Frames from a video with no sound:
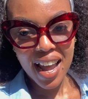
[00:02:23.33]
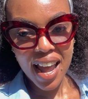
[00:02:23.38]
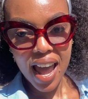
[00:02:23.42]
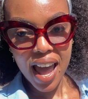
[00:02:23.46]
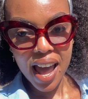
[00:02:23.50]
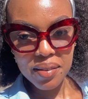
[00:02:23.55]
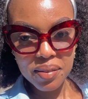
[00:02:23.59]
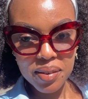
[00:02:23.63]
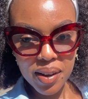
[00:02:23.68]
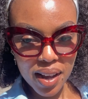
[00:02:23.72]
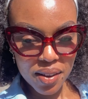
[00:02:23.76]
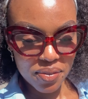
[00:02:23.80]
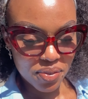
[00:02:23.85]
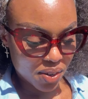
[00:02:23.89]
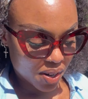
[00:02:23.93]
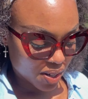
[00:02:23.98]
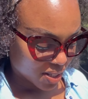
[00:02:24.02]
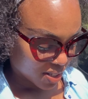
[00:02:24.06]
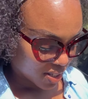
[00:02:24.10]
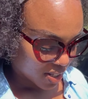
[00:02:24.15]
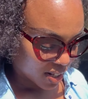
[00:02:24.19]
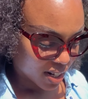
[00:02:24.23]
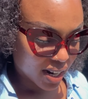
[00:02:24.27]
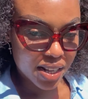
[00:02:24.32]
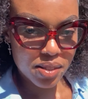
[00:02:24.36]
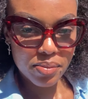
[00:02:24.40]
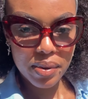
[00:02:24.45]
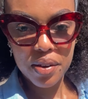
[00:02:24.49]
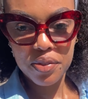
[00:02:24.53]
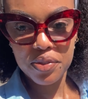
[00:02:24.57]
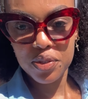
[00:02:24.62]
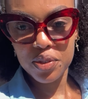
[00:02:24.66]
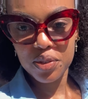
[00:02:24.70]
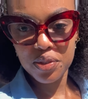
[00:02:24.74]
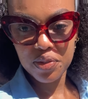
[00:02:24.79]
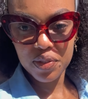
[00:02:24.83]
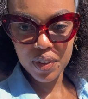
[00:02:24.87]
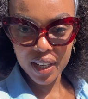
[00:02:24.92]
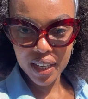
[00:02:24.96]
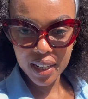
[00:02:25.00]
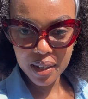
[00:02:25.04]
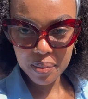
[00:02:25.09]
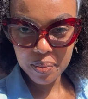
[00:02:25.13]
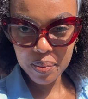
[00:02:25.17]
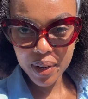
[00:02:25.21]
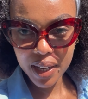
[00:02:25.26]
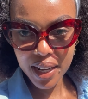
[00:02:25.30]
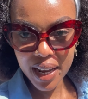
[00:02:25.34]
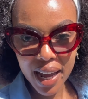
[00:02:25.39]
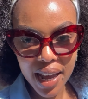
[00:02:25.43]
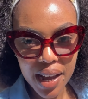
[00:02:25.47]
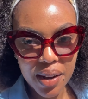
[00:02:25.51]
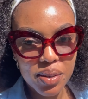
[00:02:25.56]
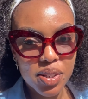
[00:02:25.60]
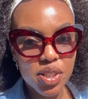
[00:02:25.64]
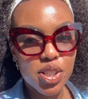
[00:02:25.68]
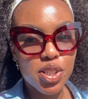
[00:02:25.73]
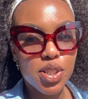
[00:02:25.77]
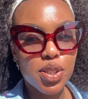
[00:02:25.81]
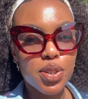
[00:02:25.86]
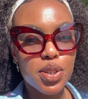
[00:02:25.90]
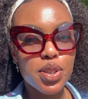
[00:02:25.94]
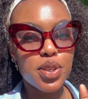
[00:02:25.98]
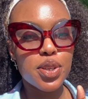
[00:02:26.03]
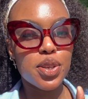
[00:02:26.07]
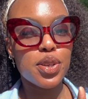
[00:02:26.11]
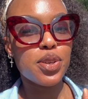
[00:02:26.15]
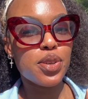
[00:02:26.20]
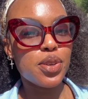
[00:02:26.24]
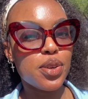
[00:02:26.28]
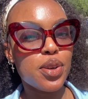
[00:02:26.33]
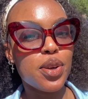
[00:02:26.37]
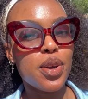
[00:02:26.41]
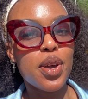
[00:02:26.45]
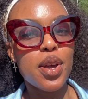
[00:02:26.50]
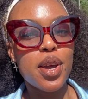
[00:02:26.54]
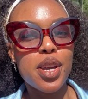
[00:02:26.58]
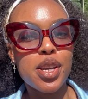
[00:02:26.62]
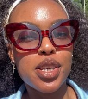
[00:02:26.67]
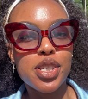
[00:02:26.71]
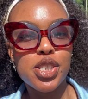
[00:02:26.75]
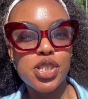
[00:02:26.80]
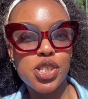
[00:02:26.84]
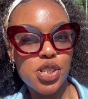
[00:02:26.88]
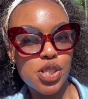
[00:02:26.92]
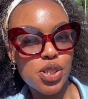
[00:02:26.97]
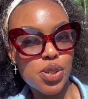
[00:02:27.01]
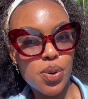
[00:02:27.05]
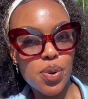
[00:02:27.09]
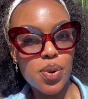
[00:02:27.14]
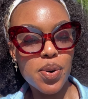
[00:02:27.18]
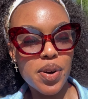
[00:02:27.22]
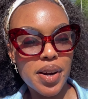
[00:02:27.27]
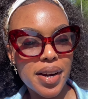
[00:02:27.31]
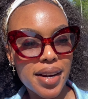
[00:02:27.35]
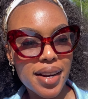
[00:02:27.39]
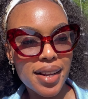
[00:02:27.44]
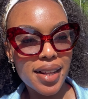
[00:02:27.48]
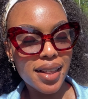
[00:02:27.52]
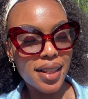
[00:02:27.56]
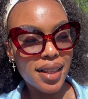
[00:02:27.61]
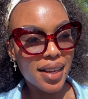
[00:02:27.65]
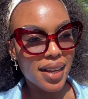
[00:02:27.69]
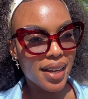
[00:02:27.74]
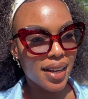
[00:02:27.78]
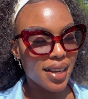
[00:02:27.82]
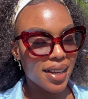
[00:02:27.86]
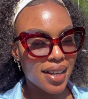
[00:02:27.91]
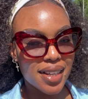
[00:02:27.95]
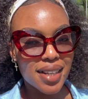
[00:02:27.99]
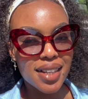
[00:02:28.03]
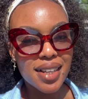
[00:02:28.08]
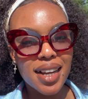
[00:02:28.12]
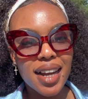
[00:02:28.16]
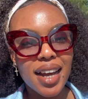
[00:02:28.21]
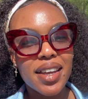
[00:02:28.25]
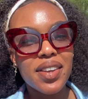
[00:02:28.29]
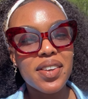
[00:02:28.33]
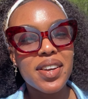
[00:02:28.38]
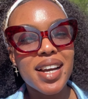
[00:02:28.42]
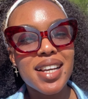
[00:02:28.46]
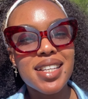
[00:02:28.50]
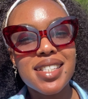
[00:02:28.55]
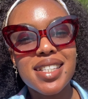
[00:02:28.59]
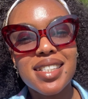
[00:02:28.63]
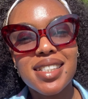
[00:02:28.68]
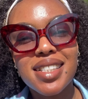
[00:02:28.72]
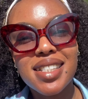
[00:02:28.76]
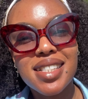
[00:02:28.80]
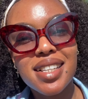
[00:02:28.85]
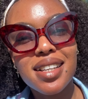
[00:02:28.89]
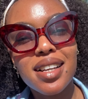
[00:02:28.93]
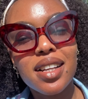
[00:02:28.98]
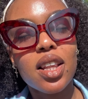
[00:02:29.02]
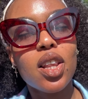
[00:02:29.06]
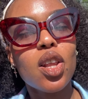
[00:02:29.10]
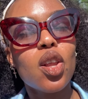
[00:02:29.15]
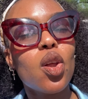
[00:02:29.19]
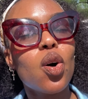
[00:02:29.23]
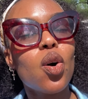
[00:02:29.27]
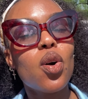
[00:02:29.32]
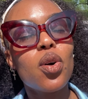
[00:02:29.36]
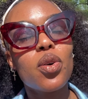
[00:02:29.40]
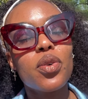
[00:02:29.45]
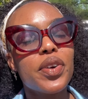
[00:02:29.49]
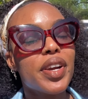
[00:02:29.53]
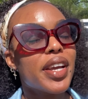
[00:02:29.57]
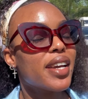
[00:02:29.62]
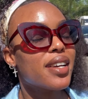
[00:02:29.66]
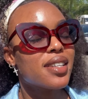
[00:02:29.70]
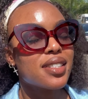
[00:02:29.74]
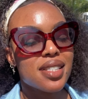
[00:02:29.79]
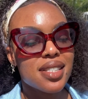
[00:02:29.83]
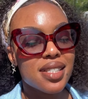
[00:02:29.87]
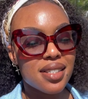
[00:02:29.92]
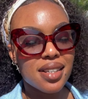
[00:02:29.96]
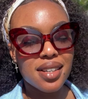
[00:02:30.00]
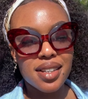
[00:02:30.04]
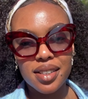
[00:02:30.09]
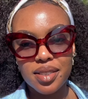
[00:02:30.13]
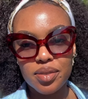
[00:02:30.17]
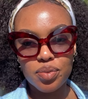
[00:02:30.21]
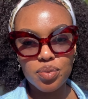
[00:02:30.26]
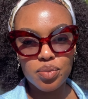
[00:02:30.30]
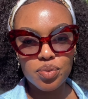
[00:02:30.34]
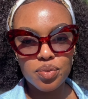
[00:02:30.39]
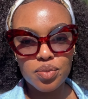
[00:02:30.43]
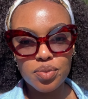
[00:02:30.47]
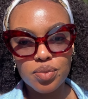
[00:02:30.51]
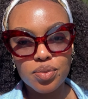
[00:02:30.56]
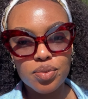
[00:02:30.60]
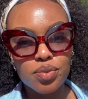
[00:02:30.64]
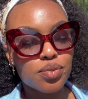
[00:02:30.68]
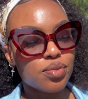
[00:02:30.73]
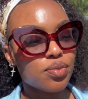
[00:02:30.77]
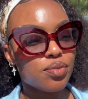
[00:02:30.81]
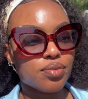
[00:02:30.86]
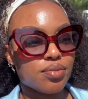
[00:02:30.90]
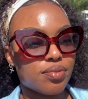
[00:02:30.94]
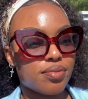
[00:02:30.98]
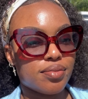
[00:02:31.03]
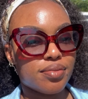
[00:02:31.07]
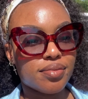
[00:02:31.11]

I, I forgot to show you guys my full fit, but I'll show you shortly. And you guys see this glorious sun. Mm.